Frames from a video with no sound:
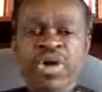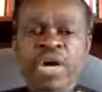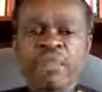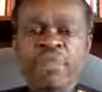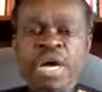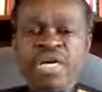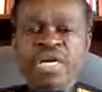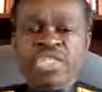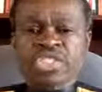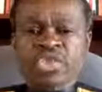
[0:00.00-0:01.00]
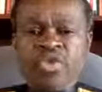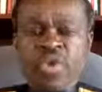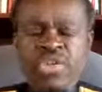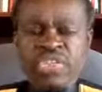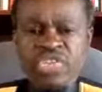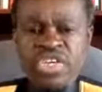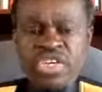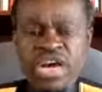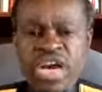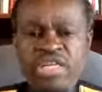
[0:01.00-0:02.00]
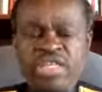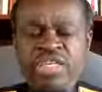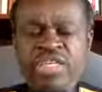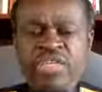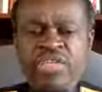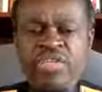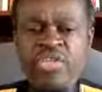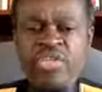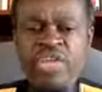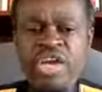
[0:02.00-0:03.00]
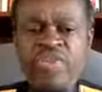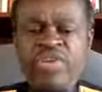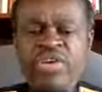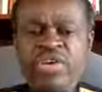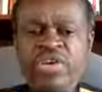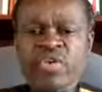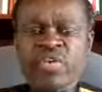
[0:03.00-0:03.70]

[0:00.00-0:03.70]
And Marcus was reacting to slavery,